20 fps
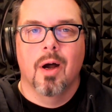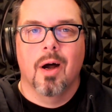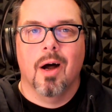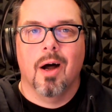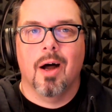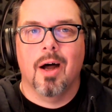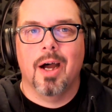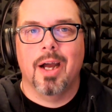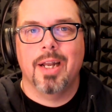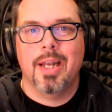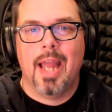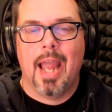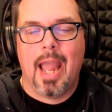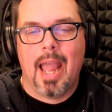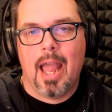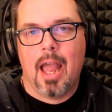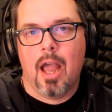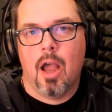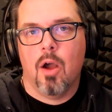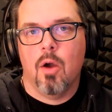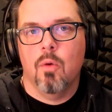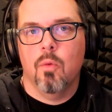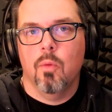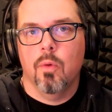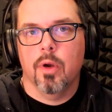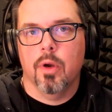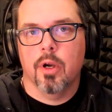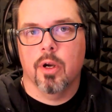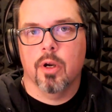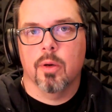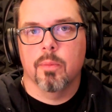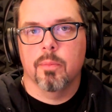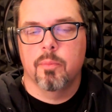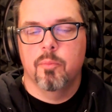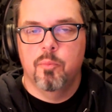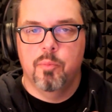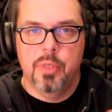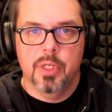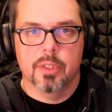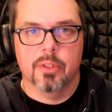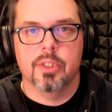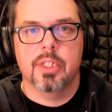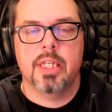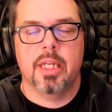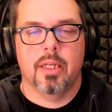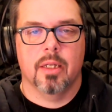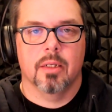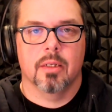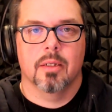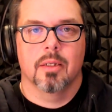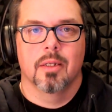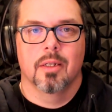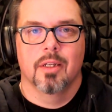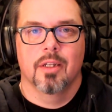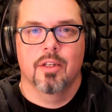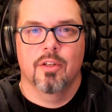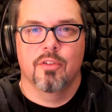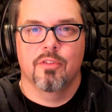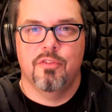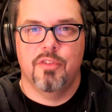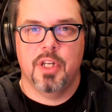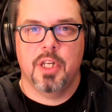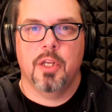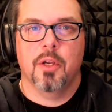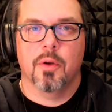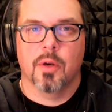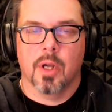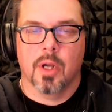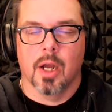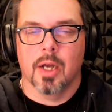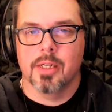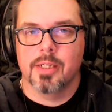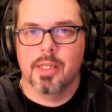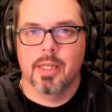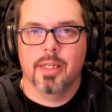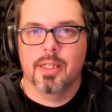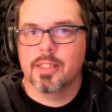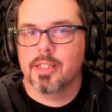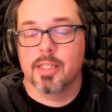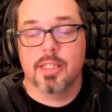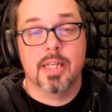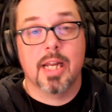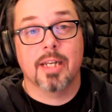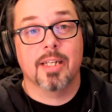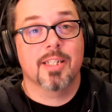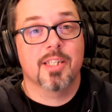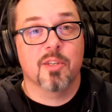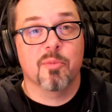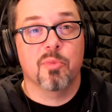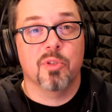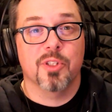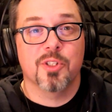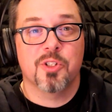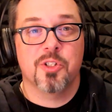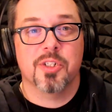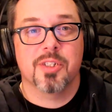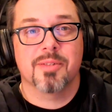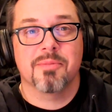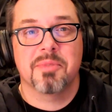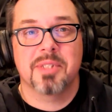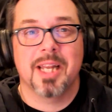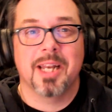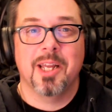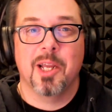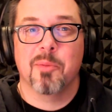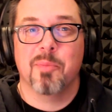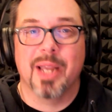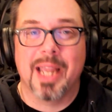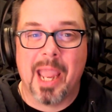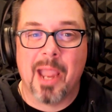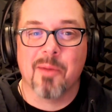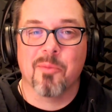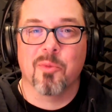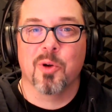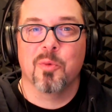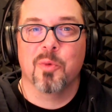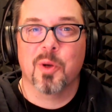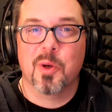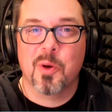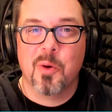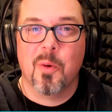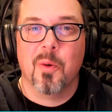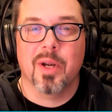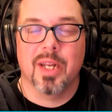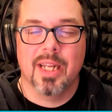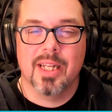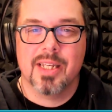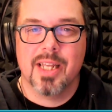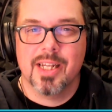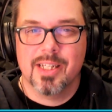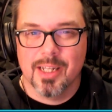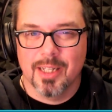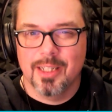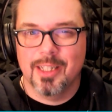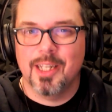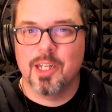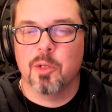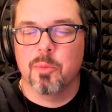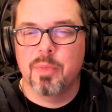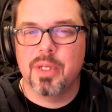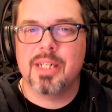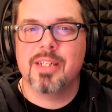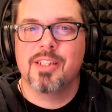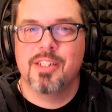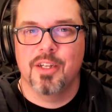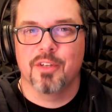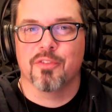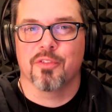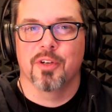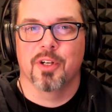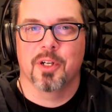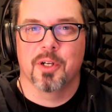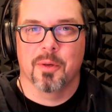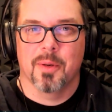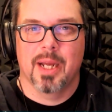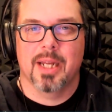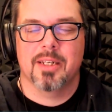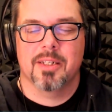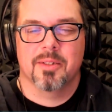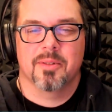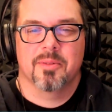on how we're building video content, because it's not as simple as just setting up a camera and recording. It's a little bit different, correct?